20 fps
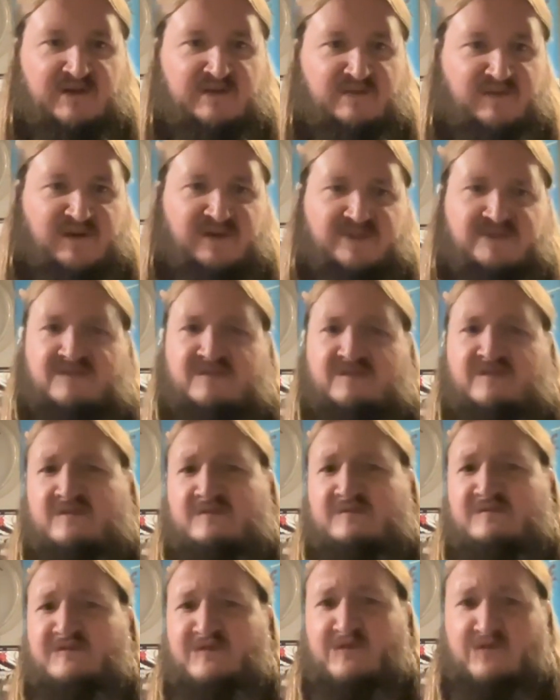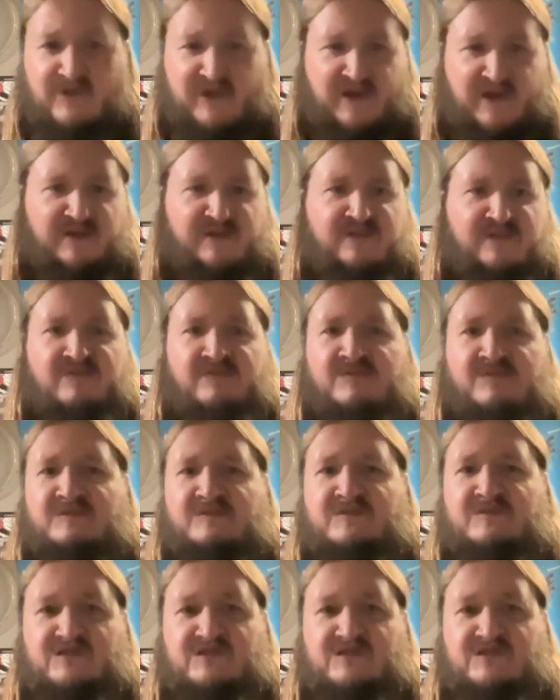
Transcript: bands and Volcano and